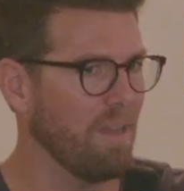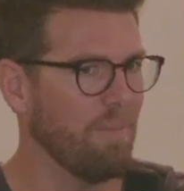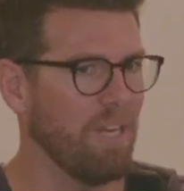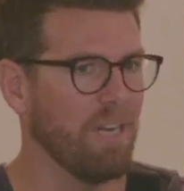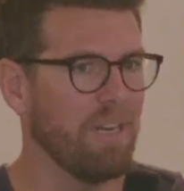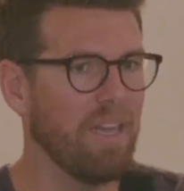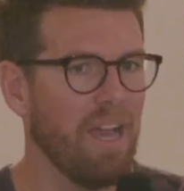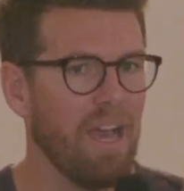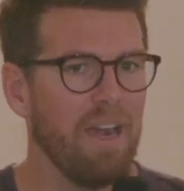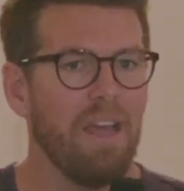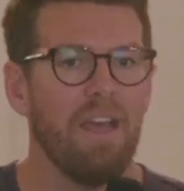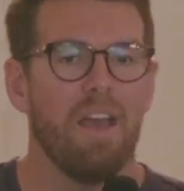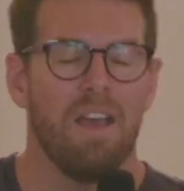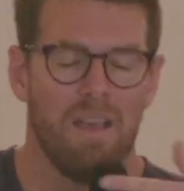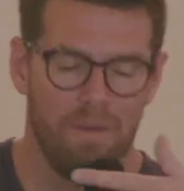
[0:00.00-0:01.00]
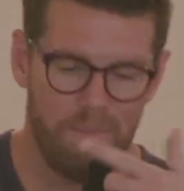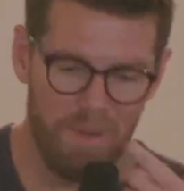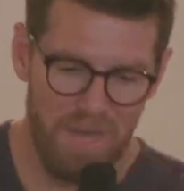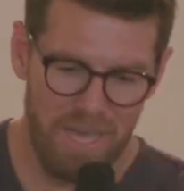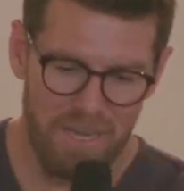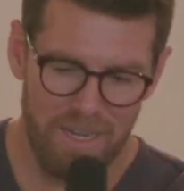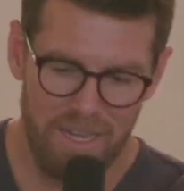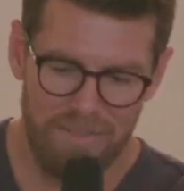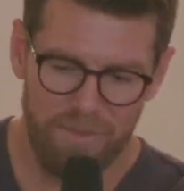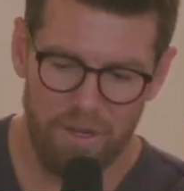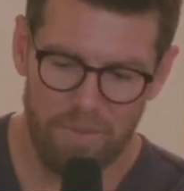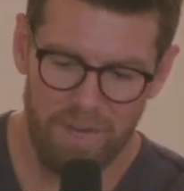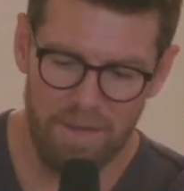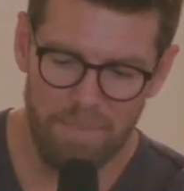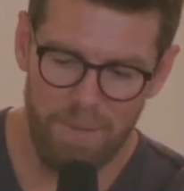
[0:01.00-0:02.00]
come near to God. But if
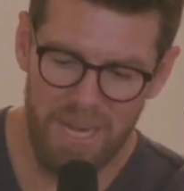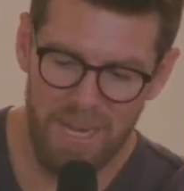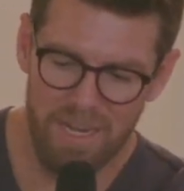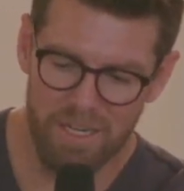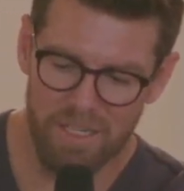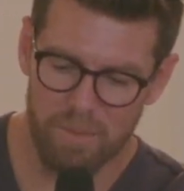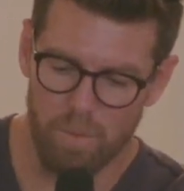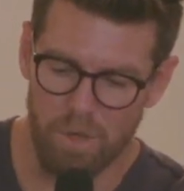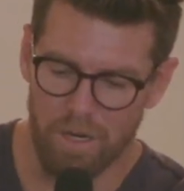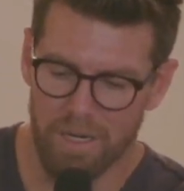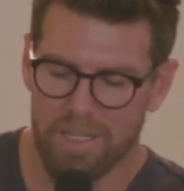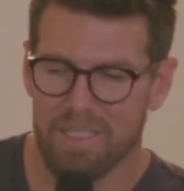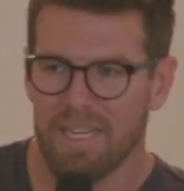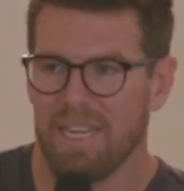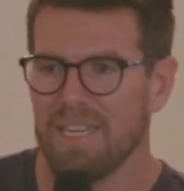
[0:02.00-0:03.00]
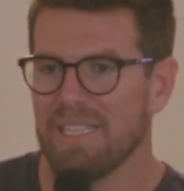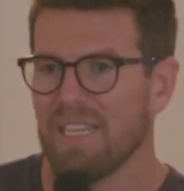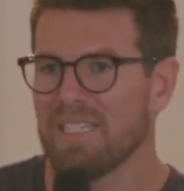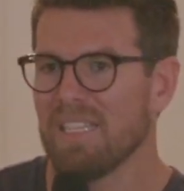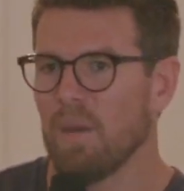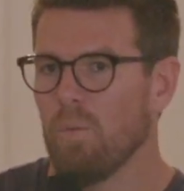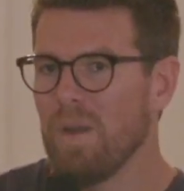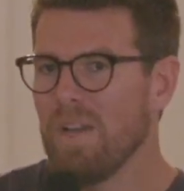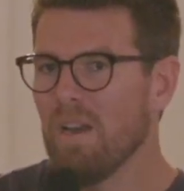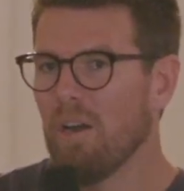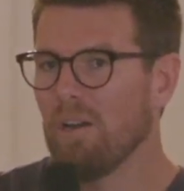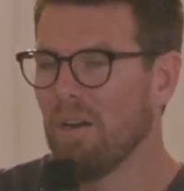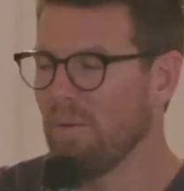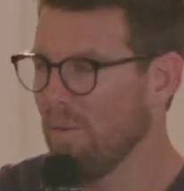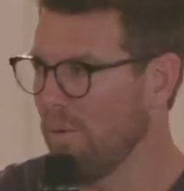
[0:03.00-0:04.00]
you read Peter's works, he says that we
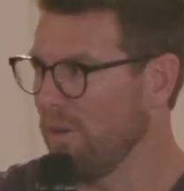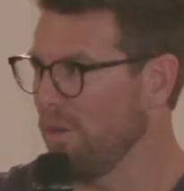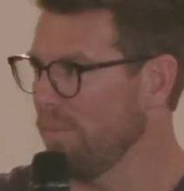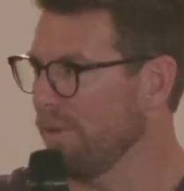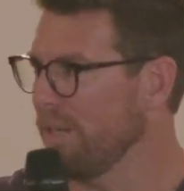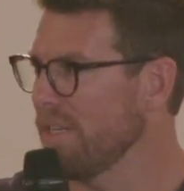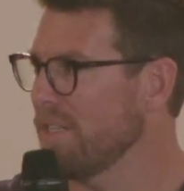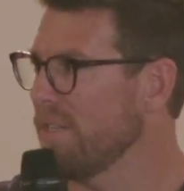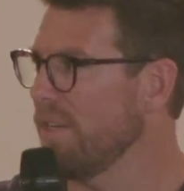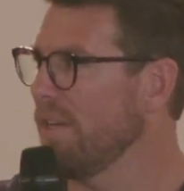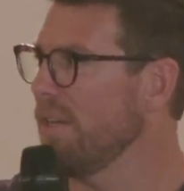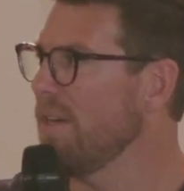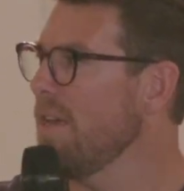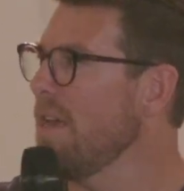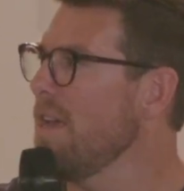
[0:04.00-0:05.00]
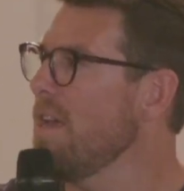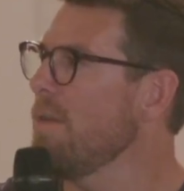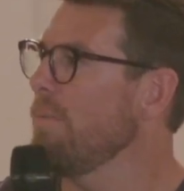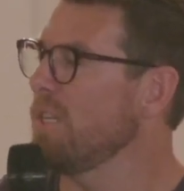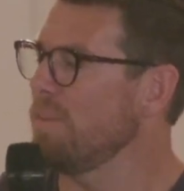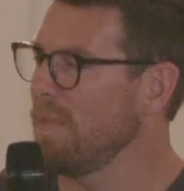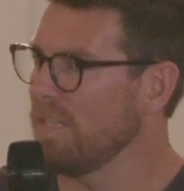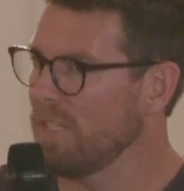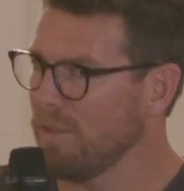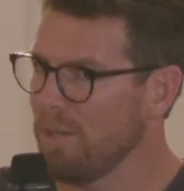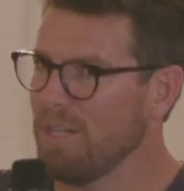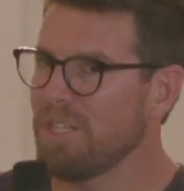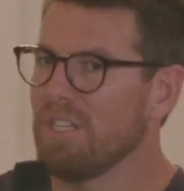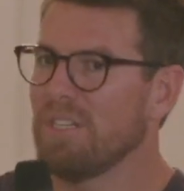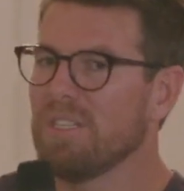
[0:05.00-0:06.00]
are a royal priesthood, which means
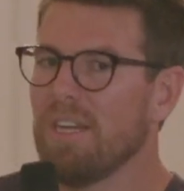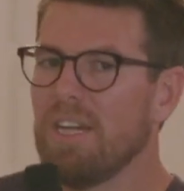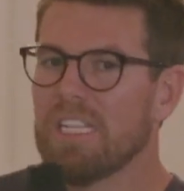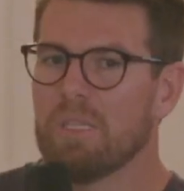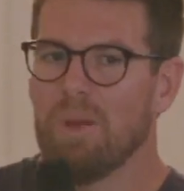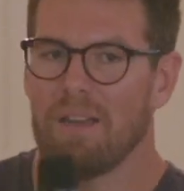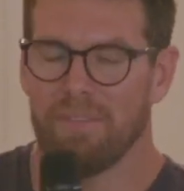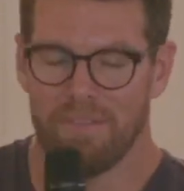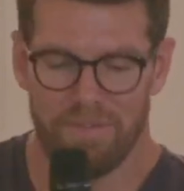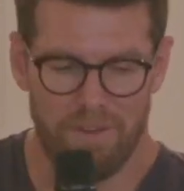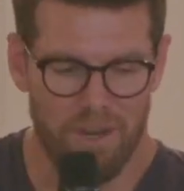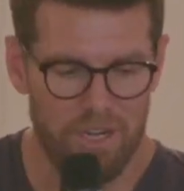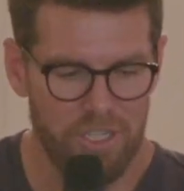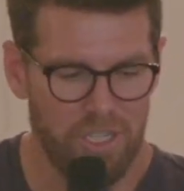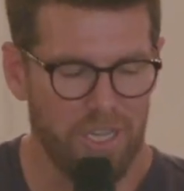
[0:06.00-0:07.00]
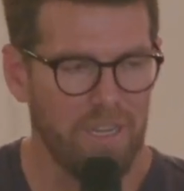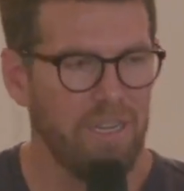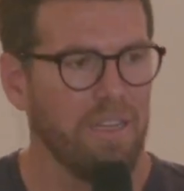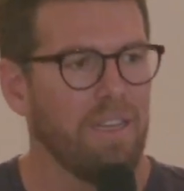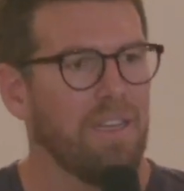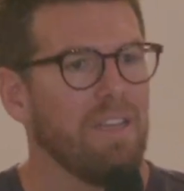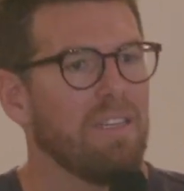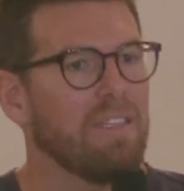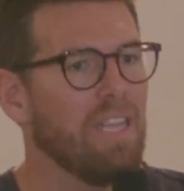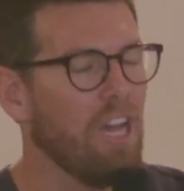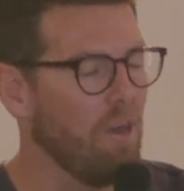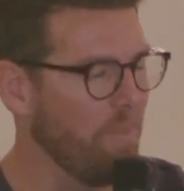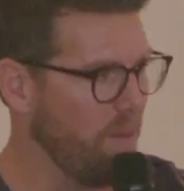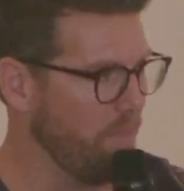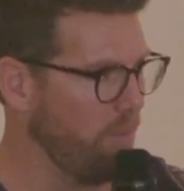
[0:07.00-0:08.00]
Christians also have a function to
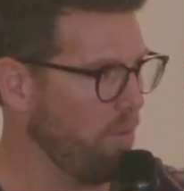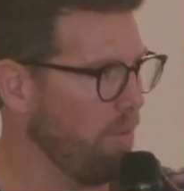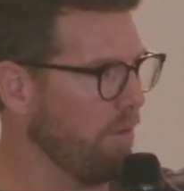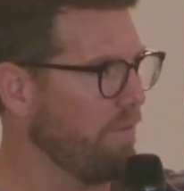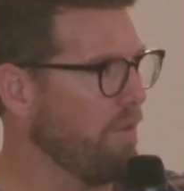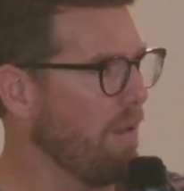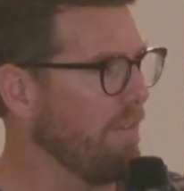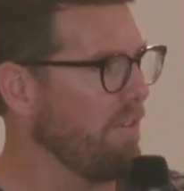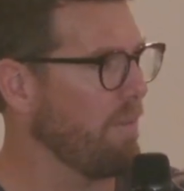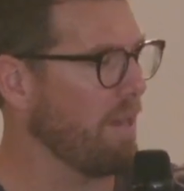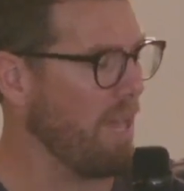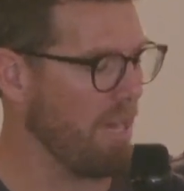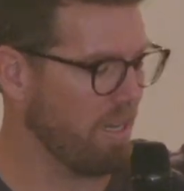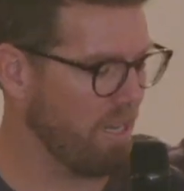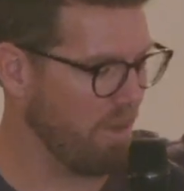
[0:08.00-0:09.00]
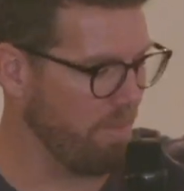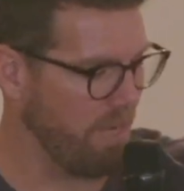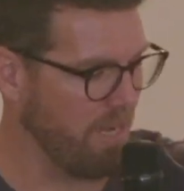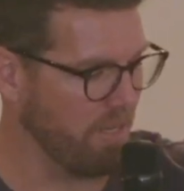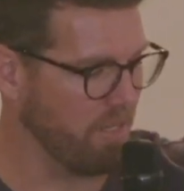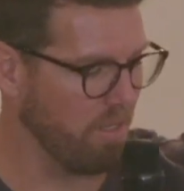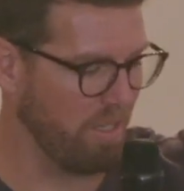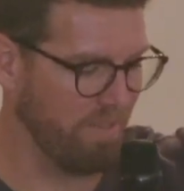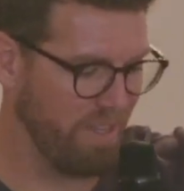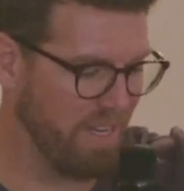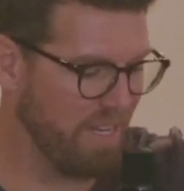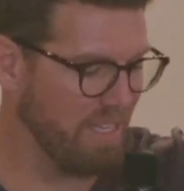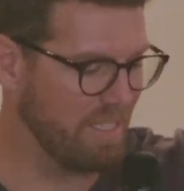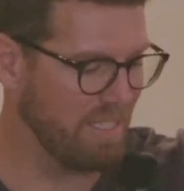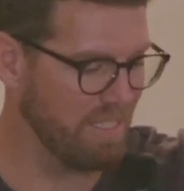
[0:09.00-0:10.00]
help people who are far from God come near. So
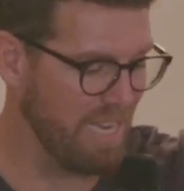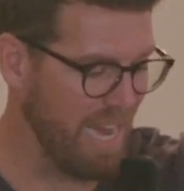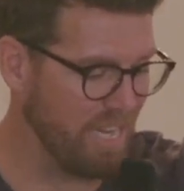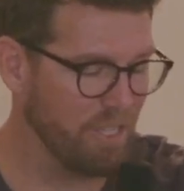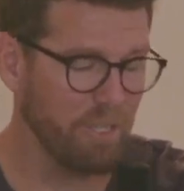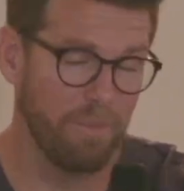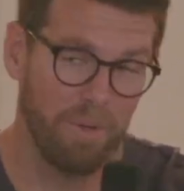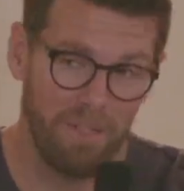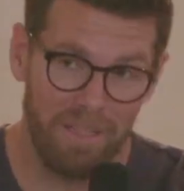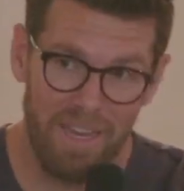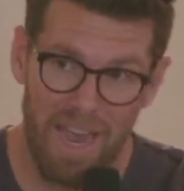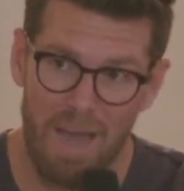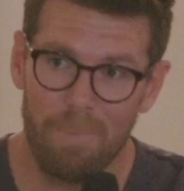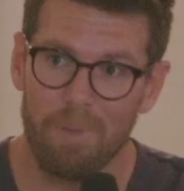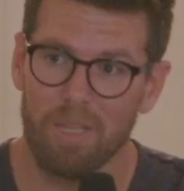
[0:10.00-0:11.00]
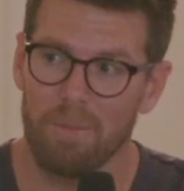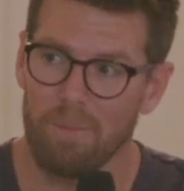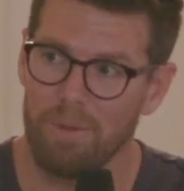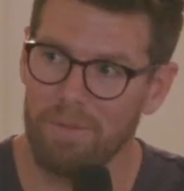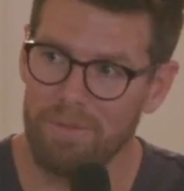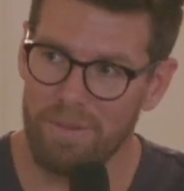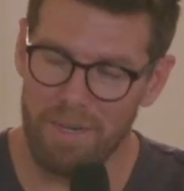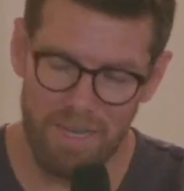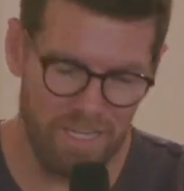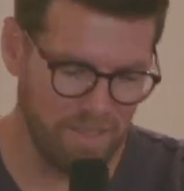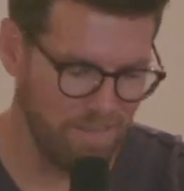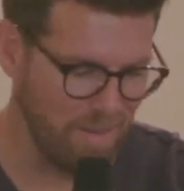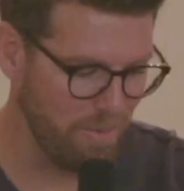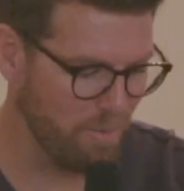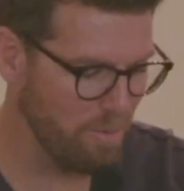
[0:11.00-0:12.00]
Leviticus is actually really applicable for
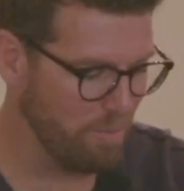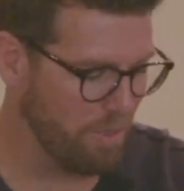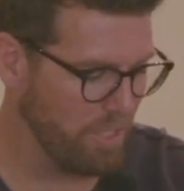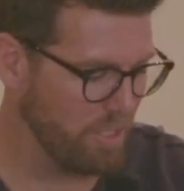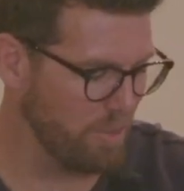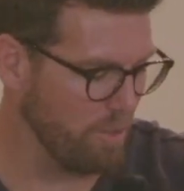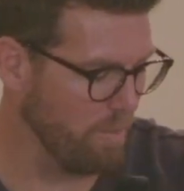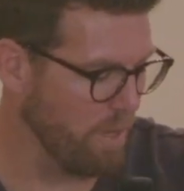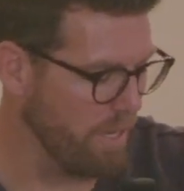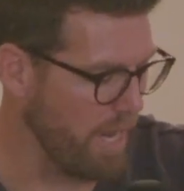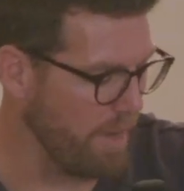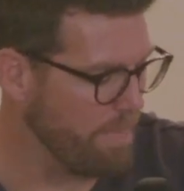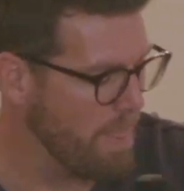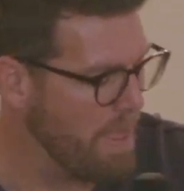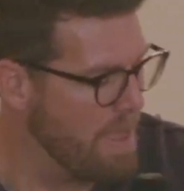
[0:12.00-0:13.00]
us. Maybe we'll preach through it one day.